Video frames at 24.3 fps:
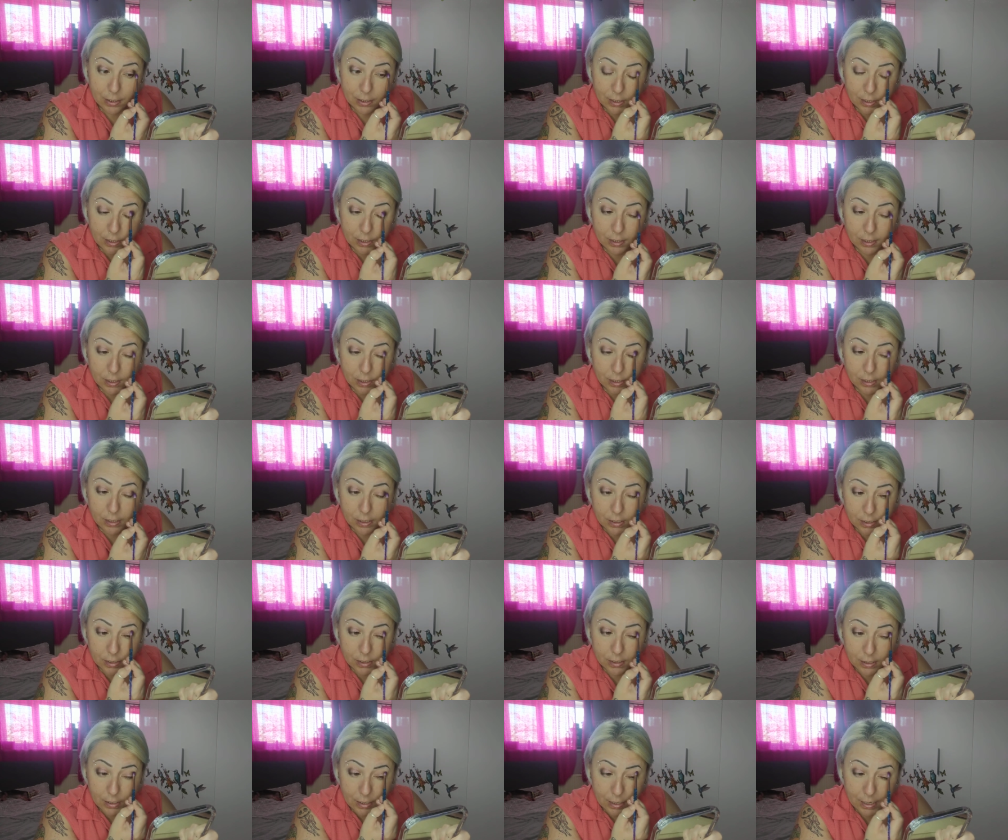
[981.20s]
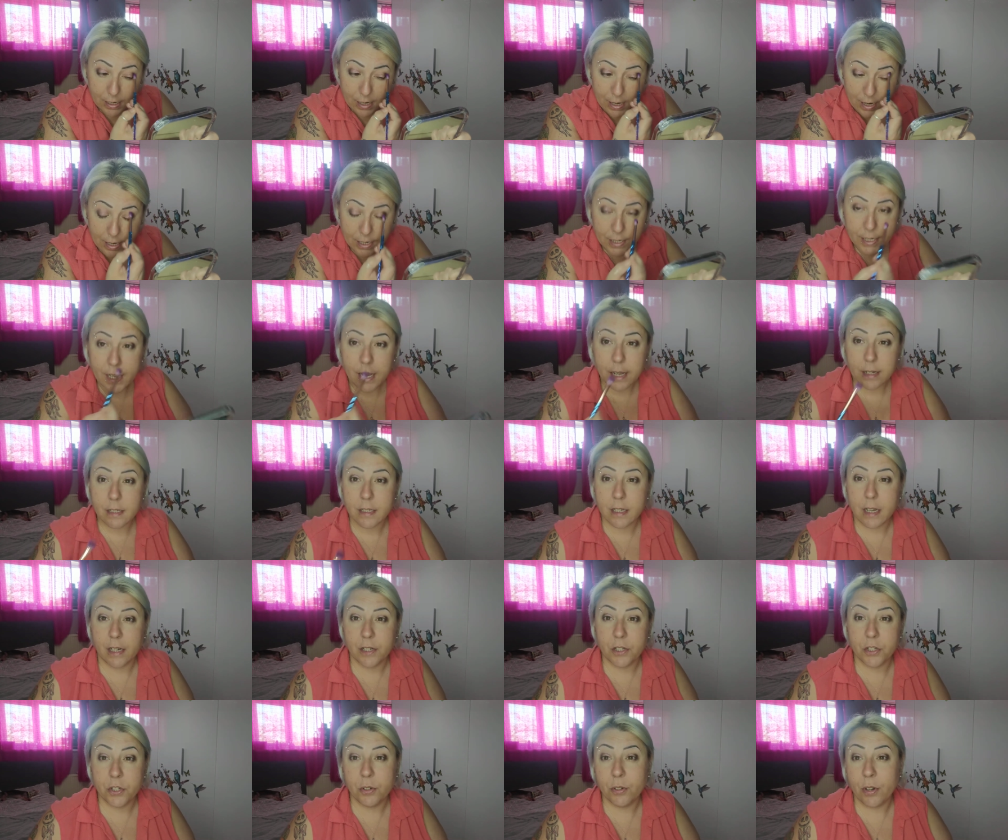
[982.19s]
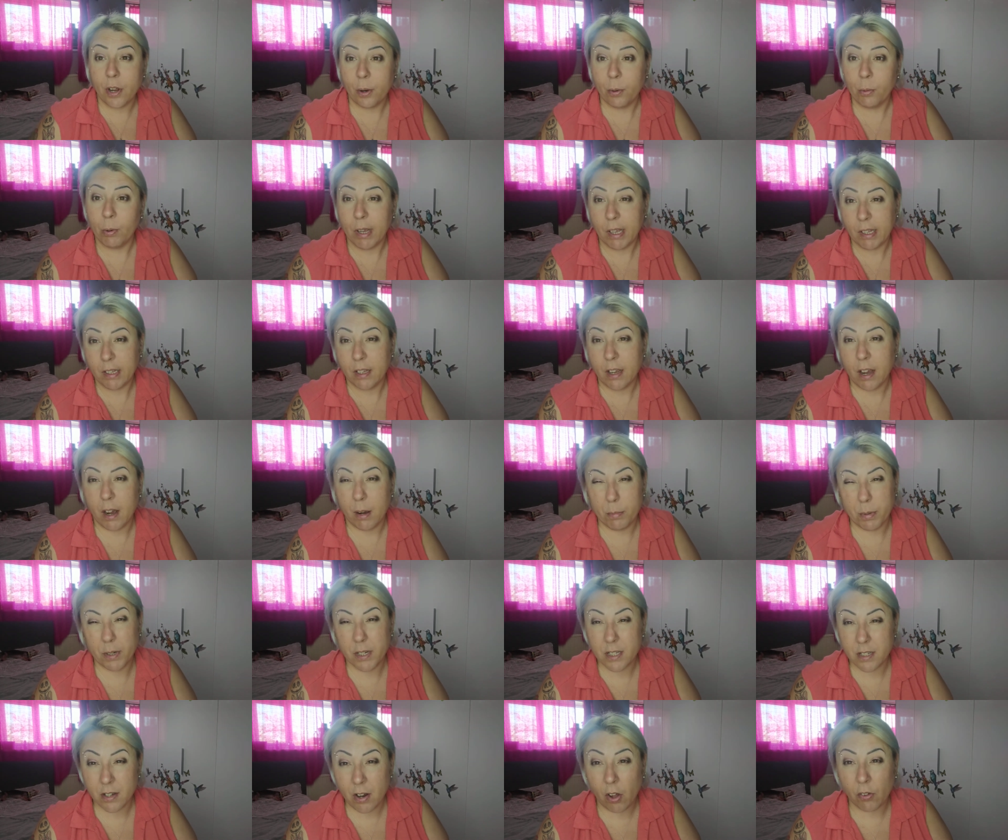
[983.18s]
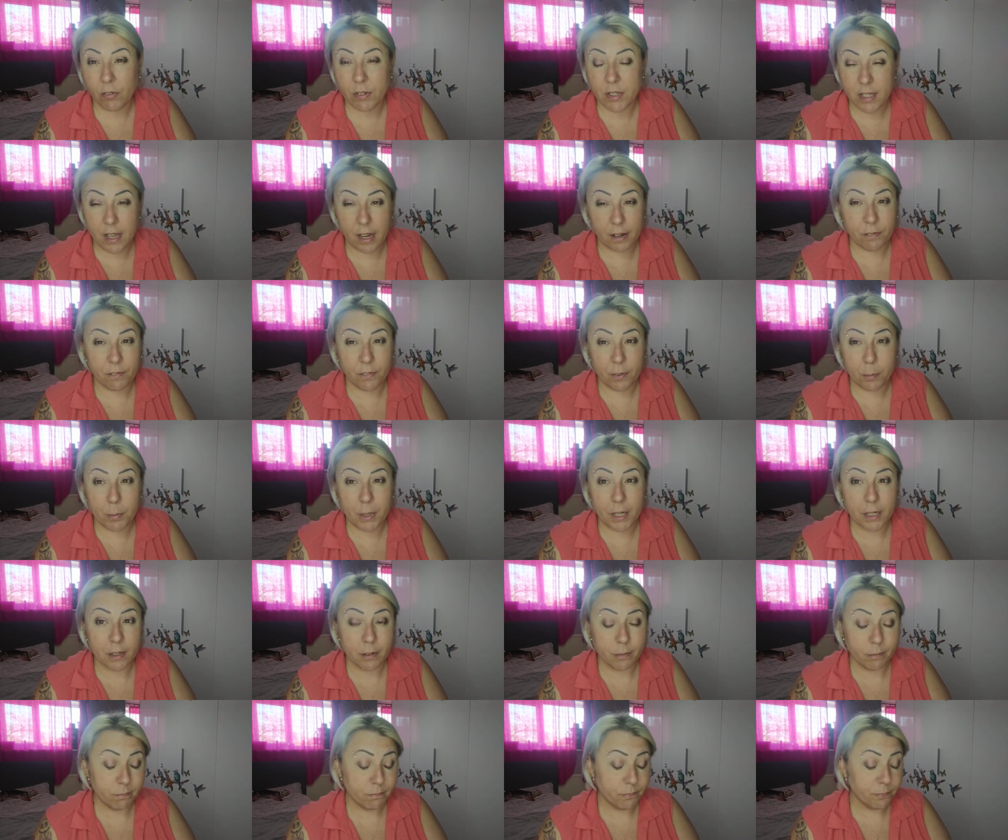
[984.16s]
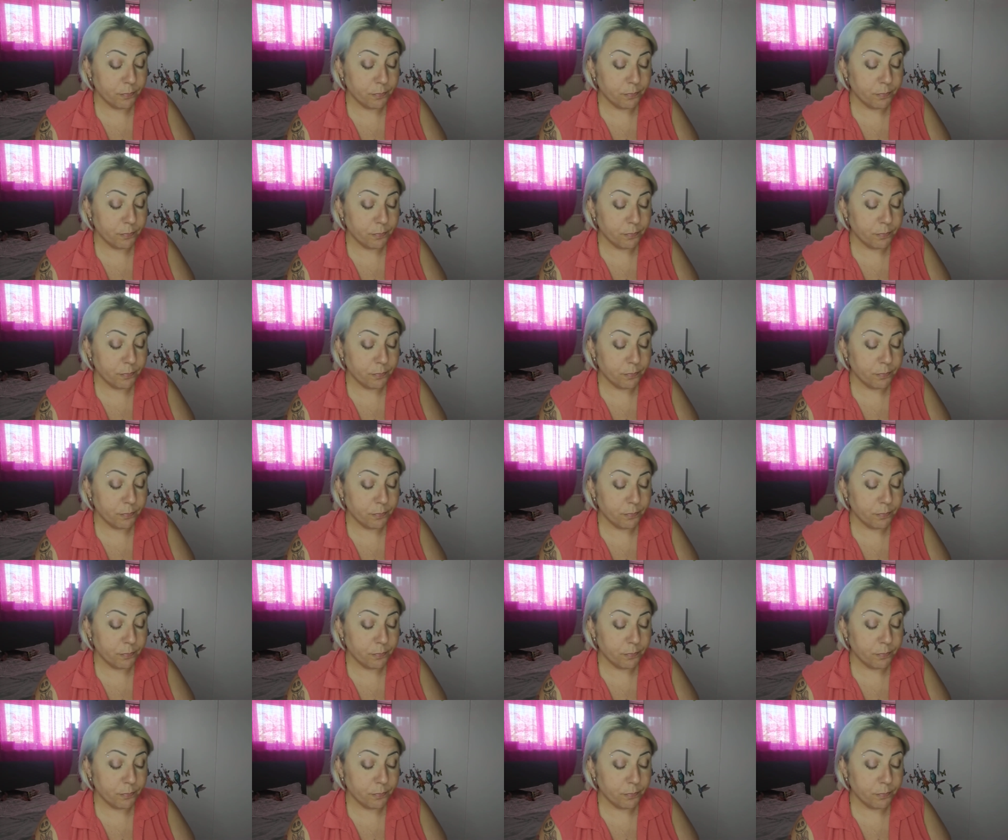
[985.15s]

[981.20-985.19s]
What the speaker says: And yes, I do know where they are, but it's not the same for me.